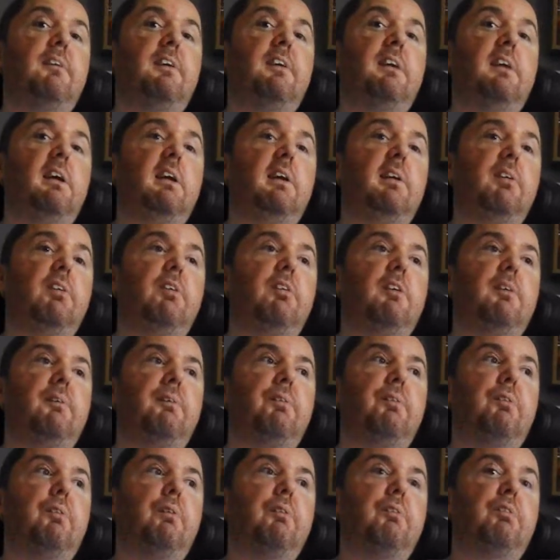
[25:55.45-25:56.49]
in some
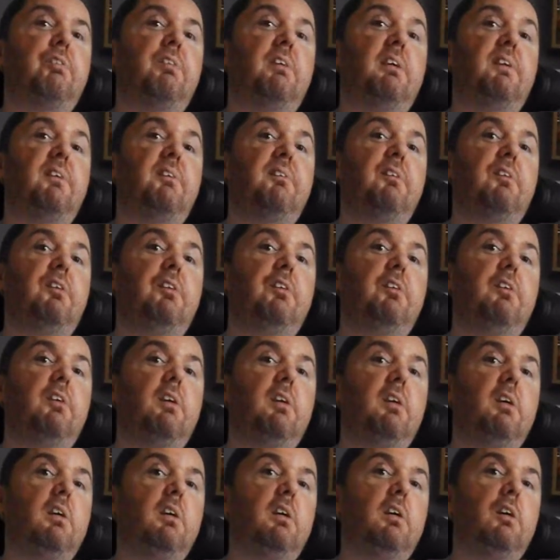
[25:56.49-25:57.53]
sort of flavoured
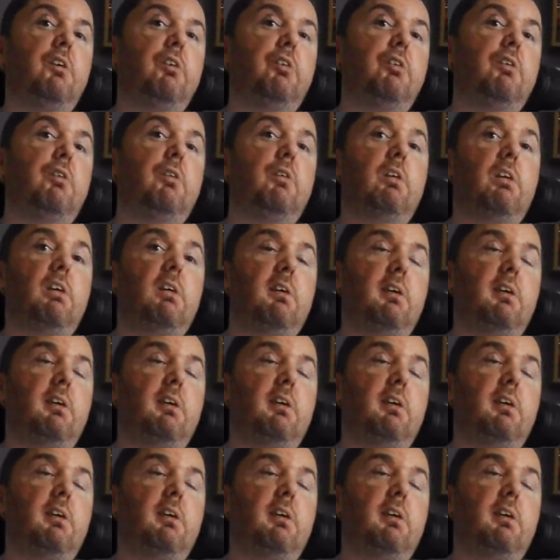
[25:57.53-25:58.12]
chocolate.